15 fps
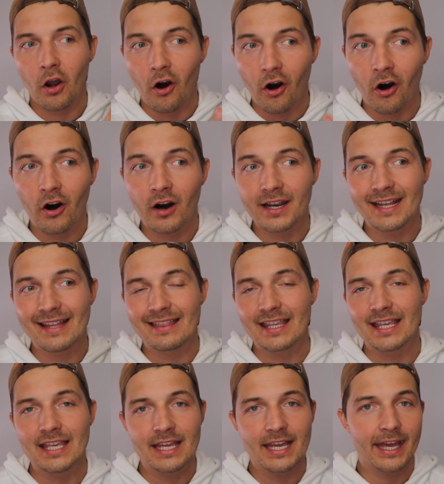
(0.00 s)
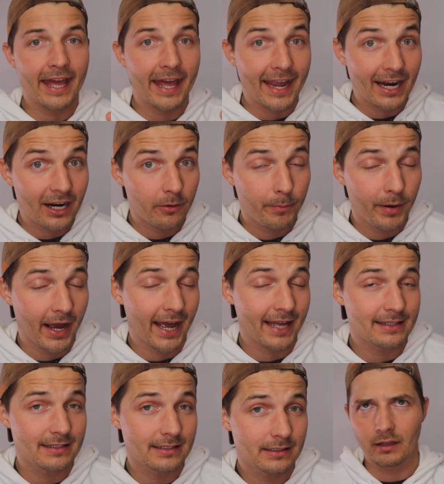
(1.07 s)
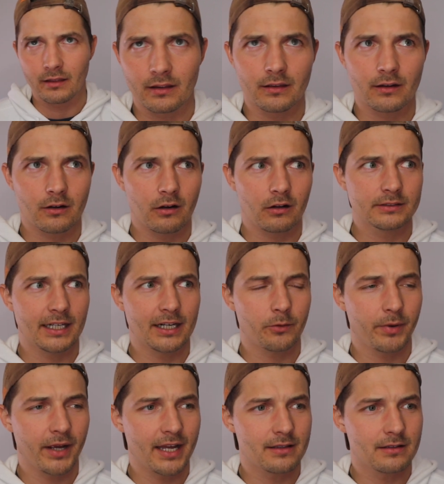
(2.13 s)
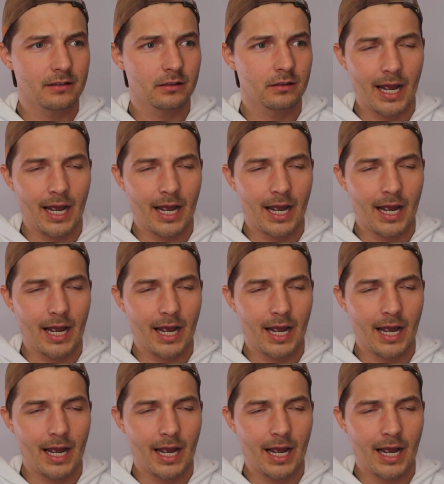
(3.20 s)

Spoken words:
on the AirPods. I they're called AirPods.